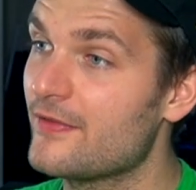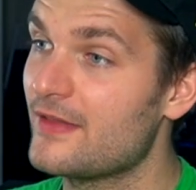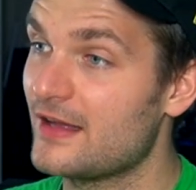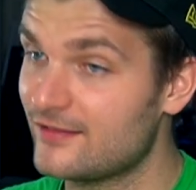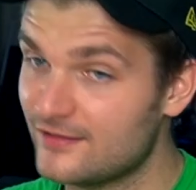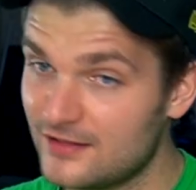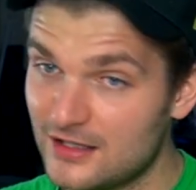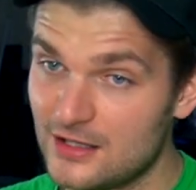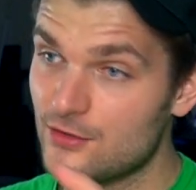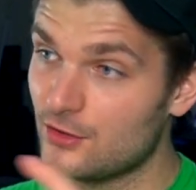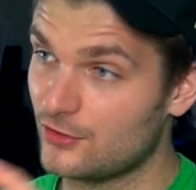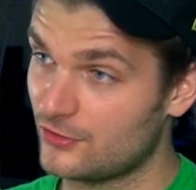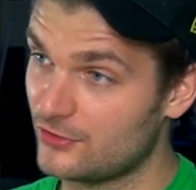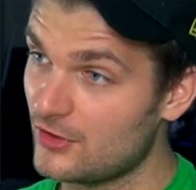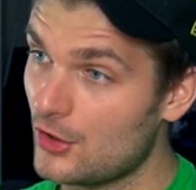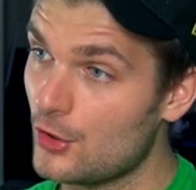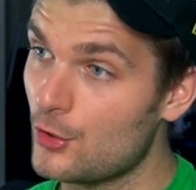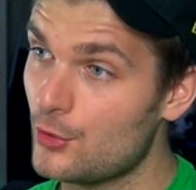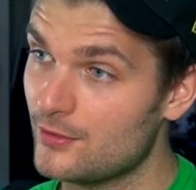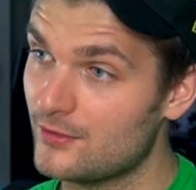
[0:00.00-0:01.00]
They see the
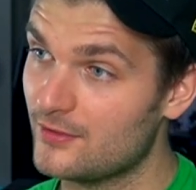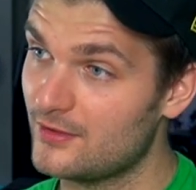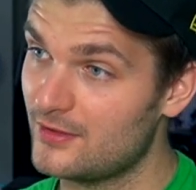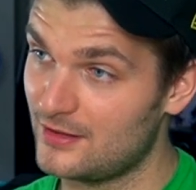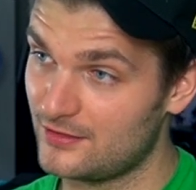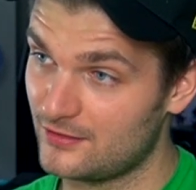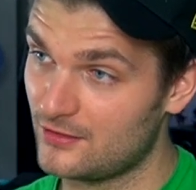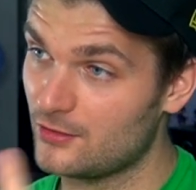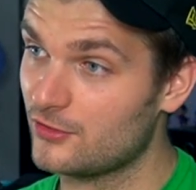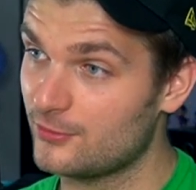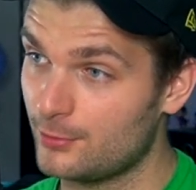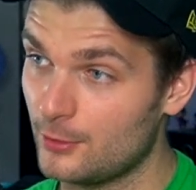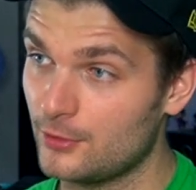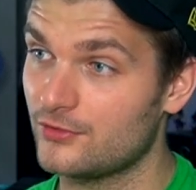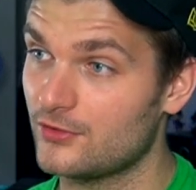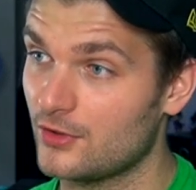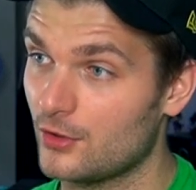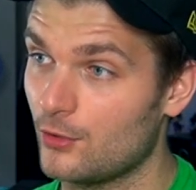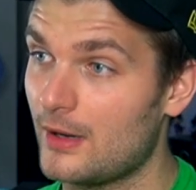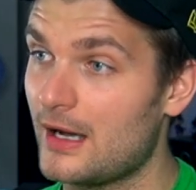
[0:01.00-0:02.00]
stone that they're
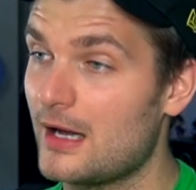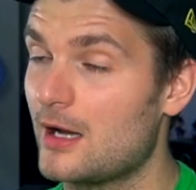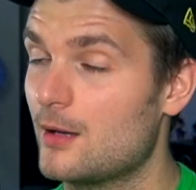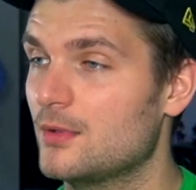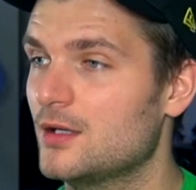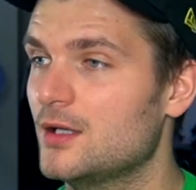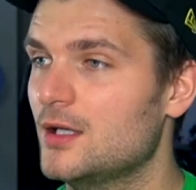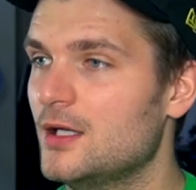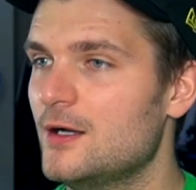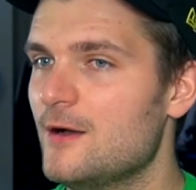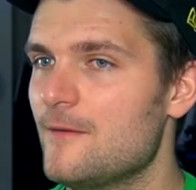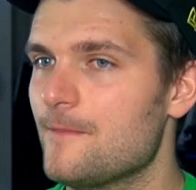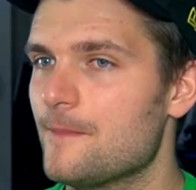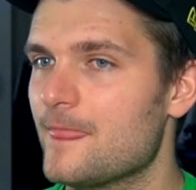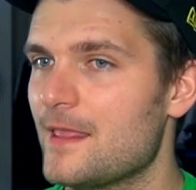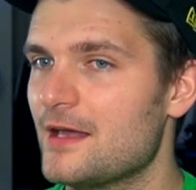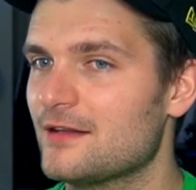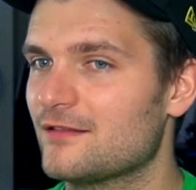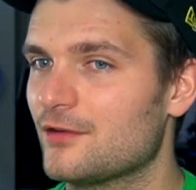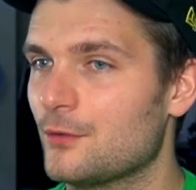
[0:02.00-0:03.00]
supposed to grab.
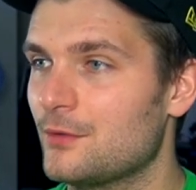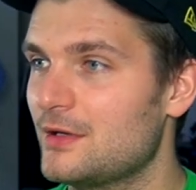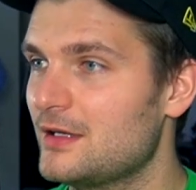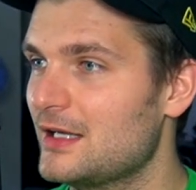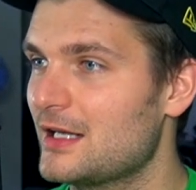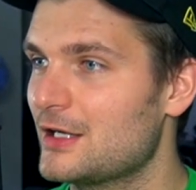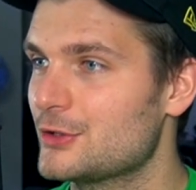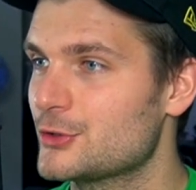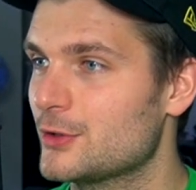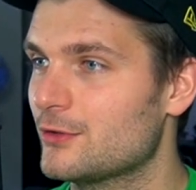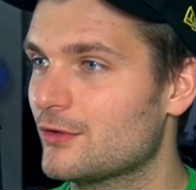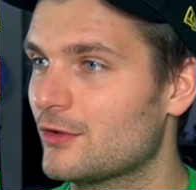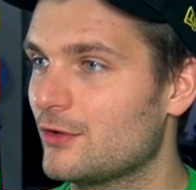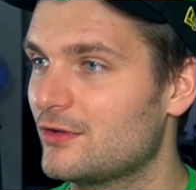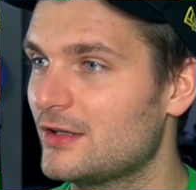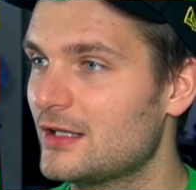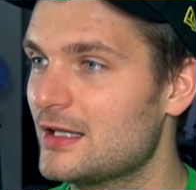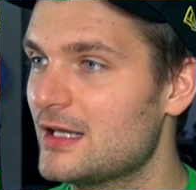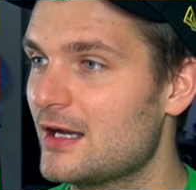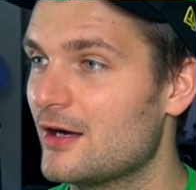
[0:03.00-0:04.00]
And so Indiana Jones
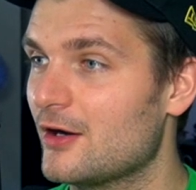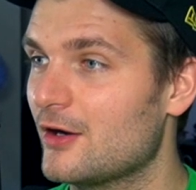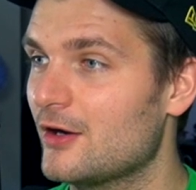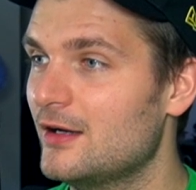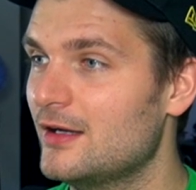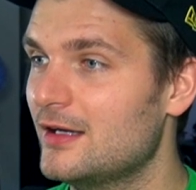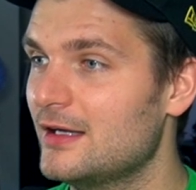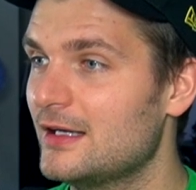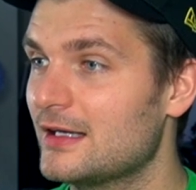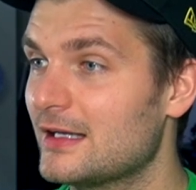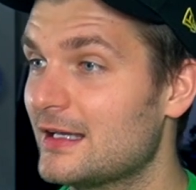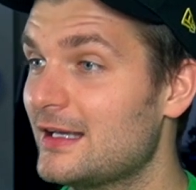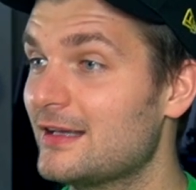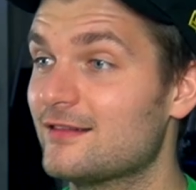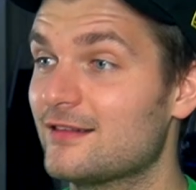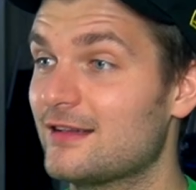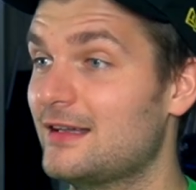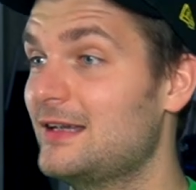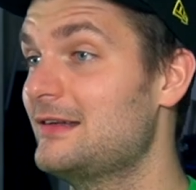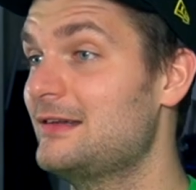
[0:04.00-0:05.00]
goes in there,
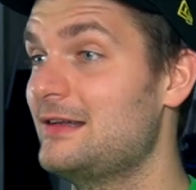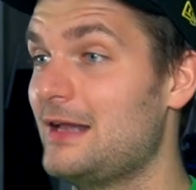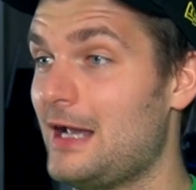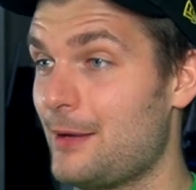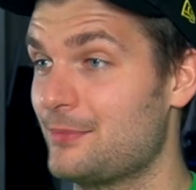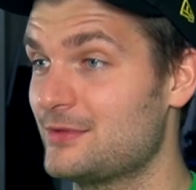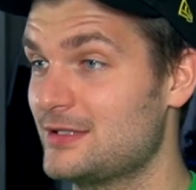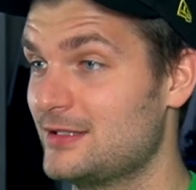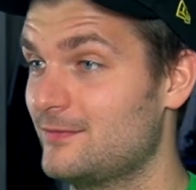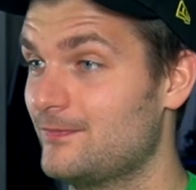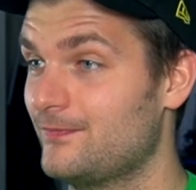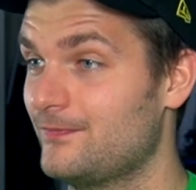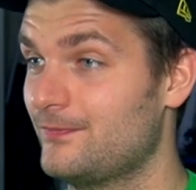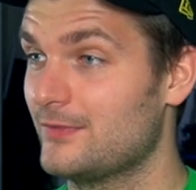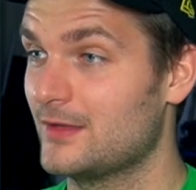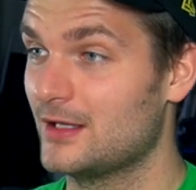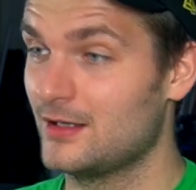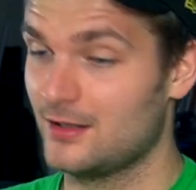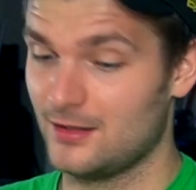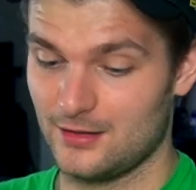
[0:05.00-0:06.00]
gets kidnapped,
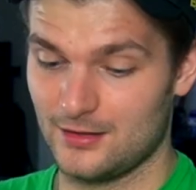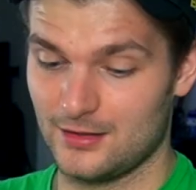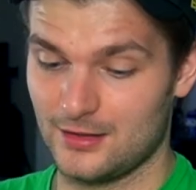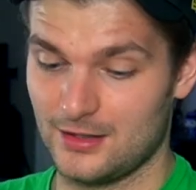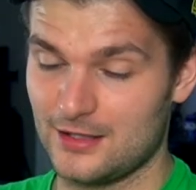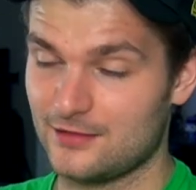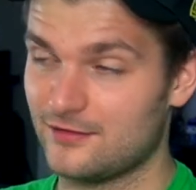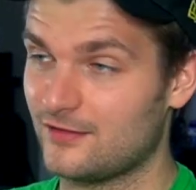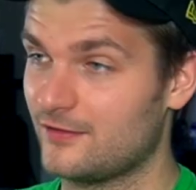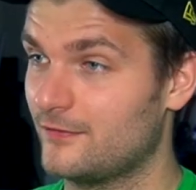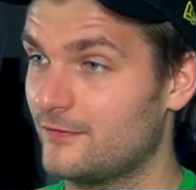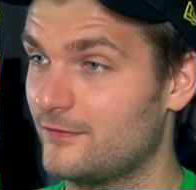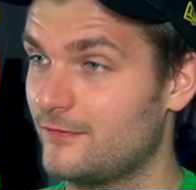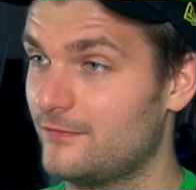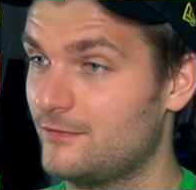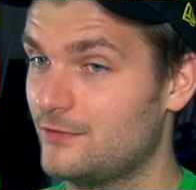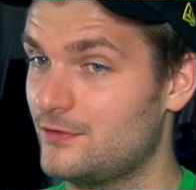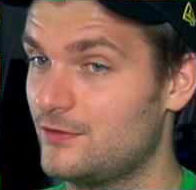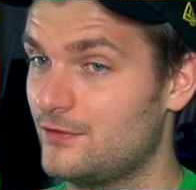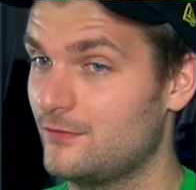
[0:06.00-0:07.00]
gets
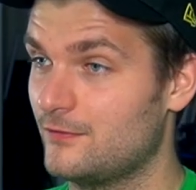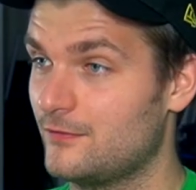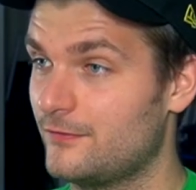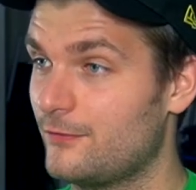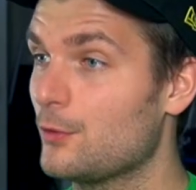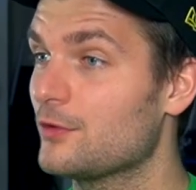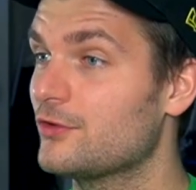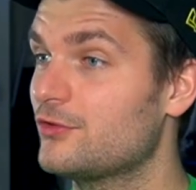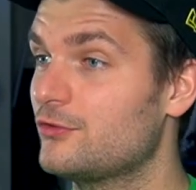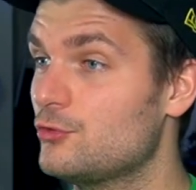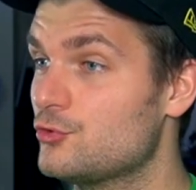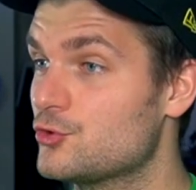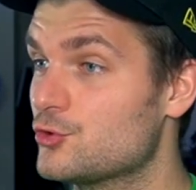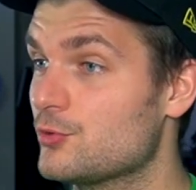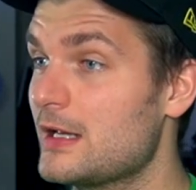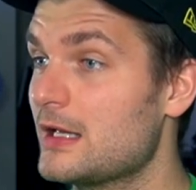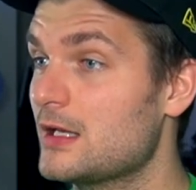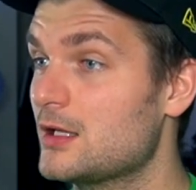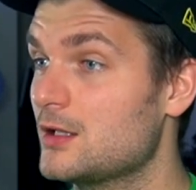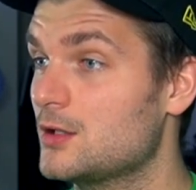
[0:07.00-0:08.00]
forced to
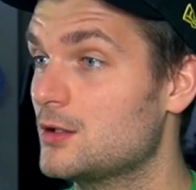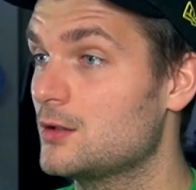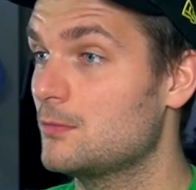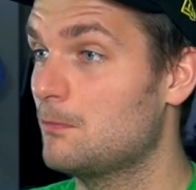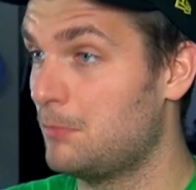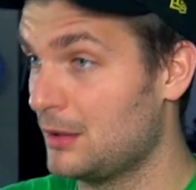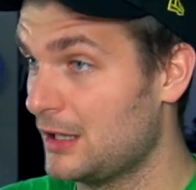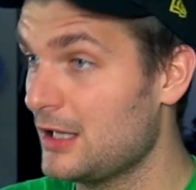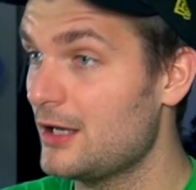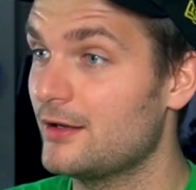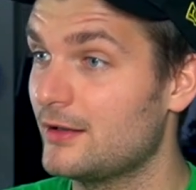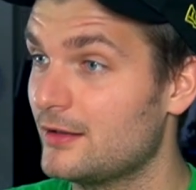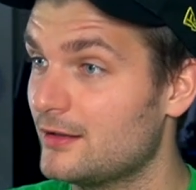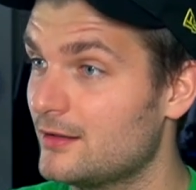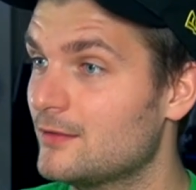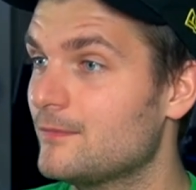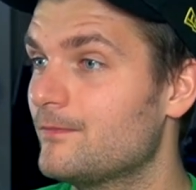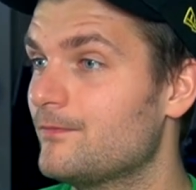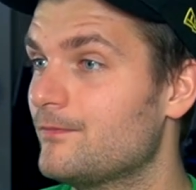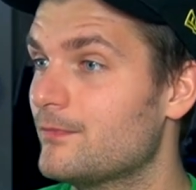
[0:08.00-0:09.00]
drink
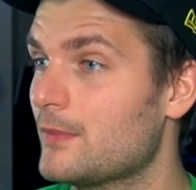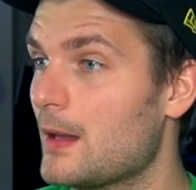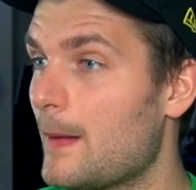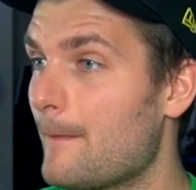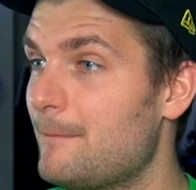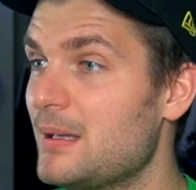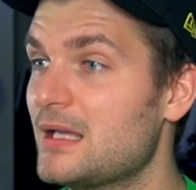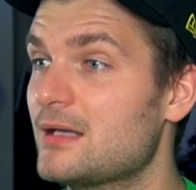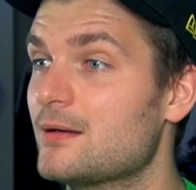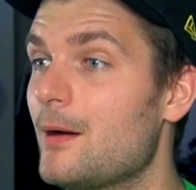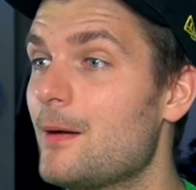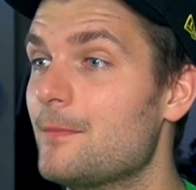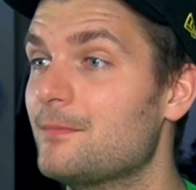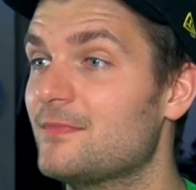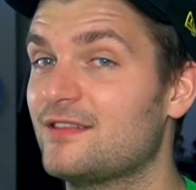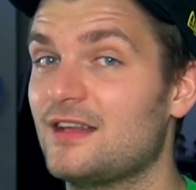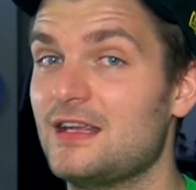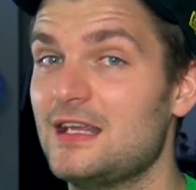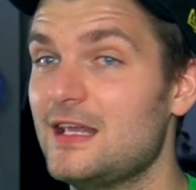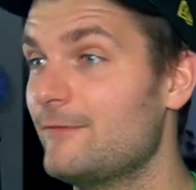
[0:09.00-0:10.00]
blood,
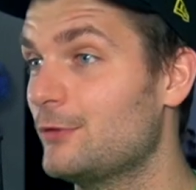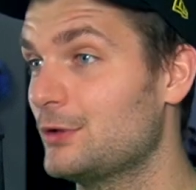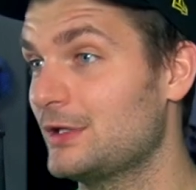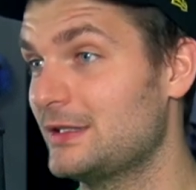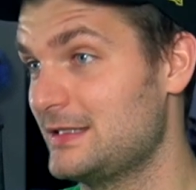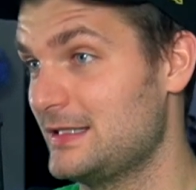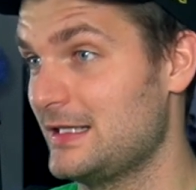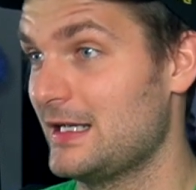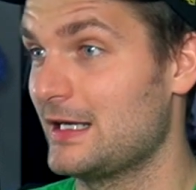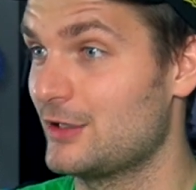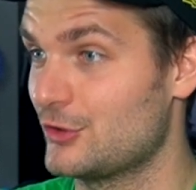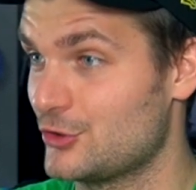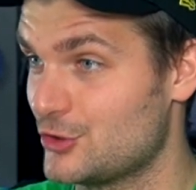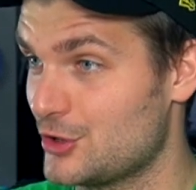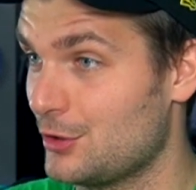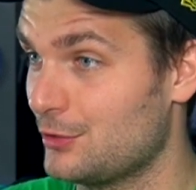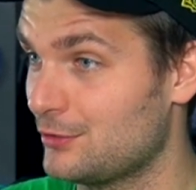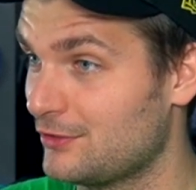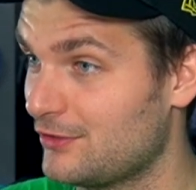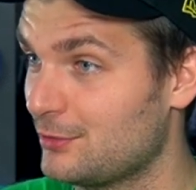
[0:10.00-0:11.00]
becomes evil Indiana
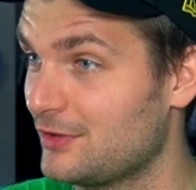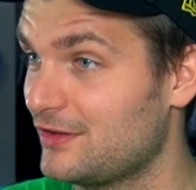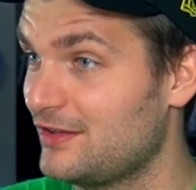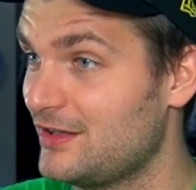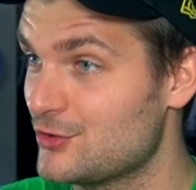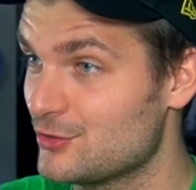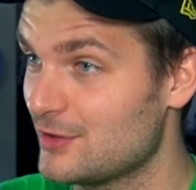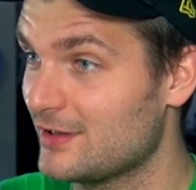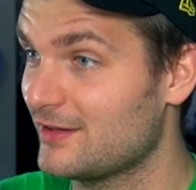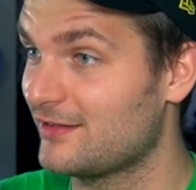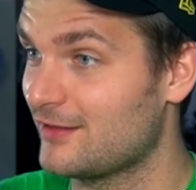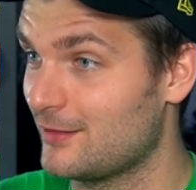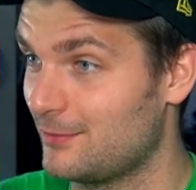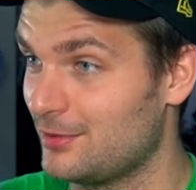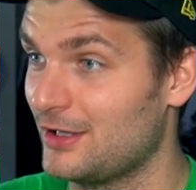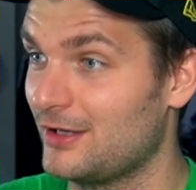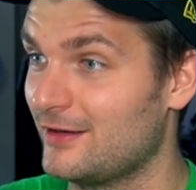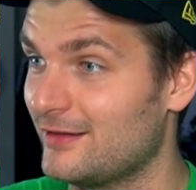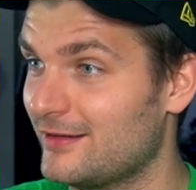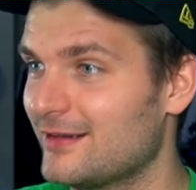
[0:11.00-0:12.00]
Jones once he drinks the
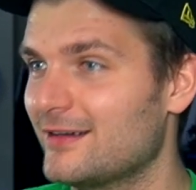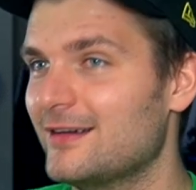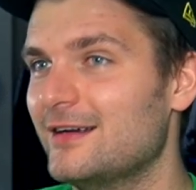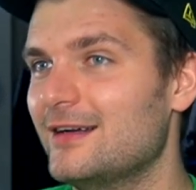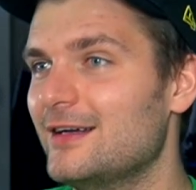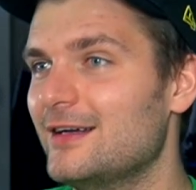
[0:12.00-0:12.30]
blood.